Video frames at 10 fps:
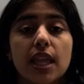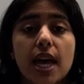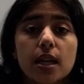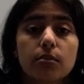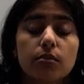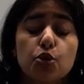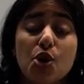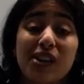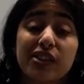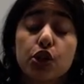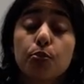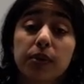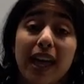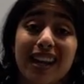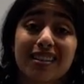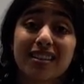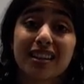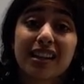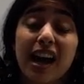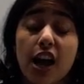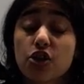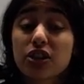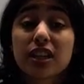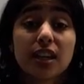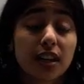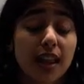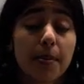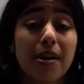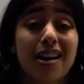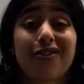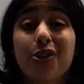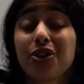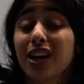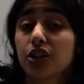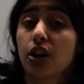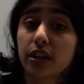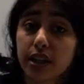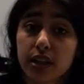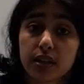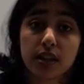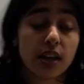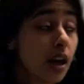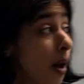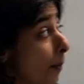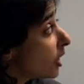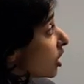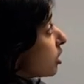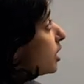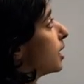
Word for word: then you have a new plan. And you're going to stick to that plan for your next contest. Because here's the